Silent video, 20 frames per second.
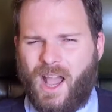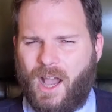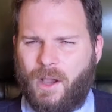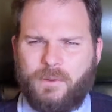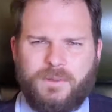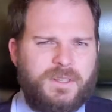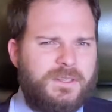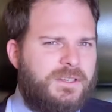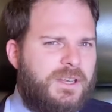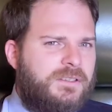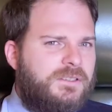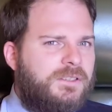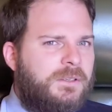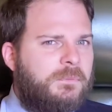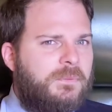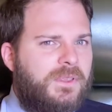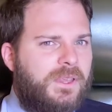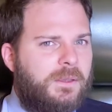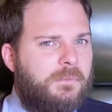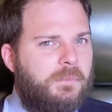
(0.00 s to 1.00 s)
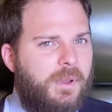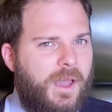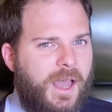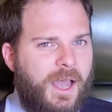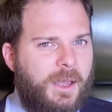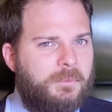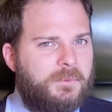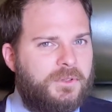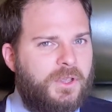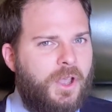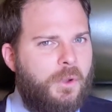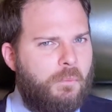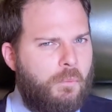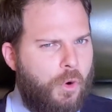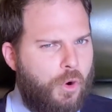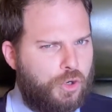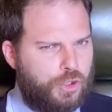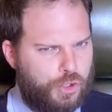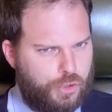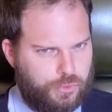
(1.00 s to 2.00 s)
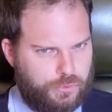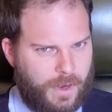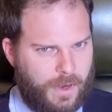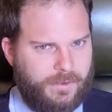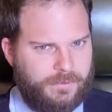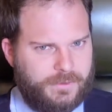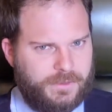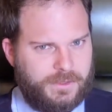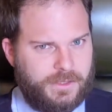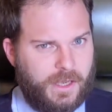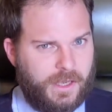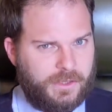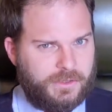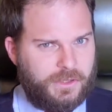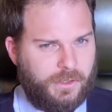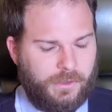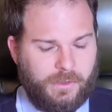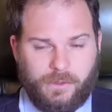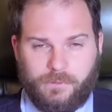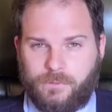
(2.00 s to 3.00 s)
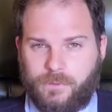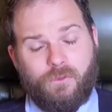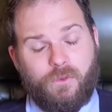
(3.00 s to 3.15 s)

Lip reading: I would suggest something perhaps more craft dark chocolate.